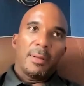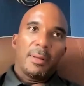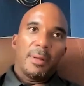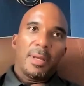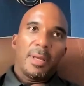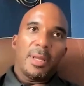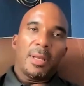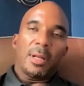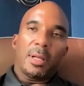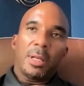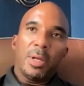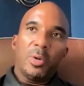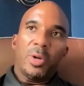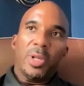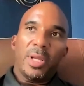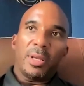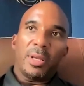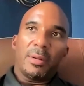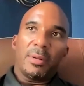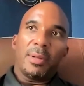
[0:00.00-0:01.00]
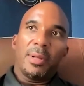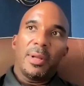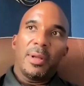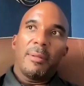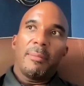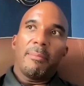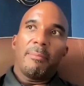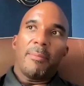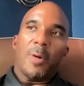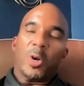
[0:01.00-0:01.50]
including
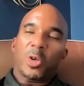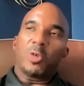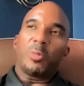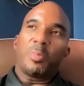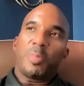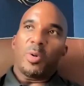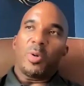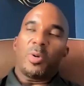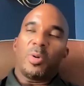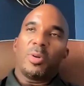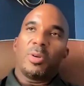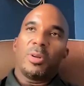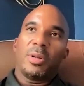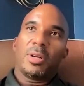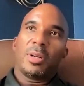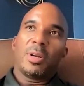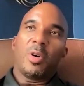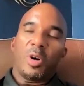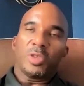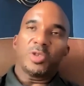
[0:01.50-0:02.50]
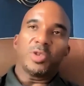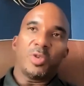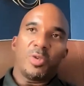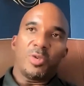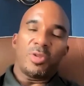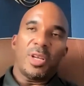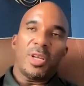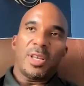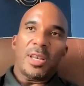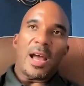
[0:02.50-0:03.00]
multiple
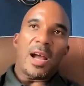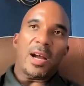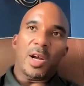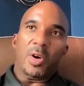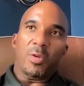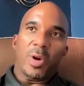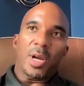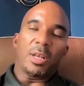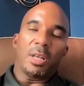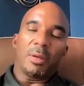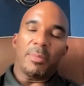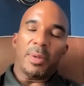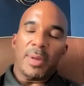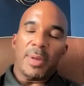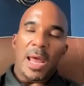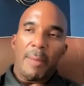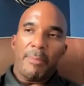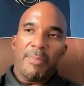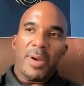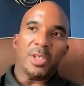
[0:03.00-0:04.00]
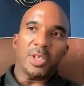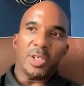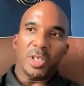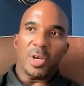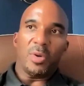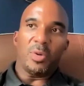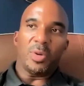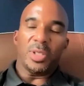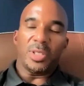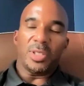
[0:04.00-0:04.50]
cultures in our curriculum and in our
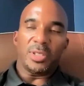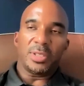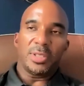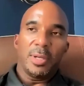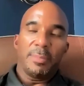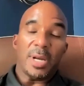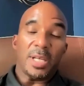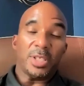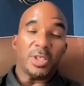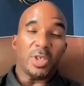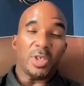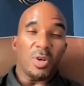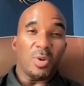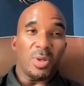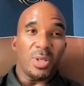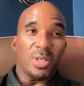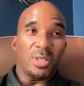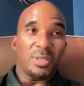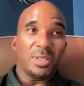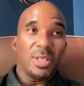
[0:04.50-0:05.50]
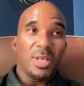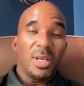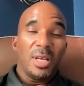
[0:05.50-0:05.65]
pedagogies,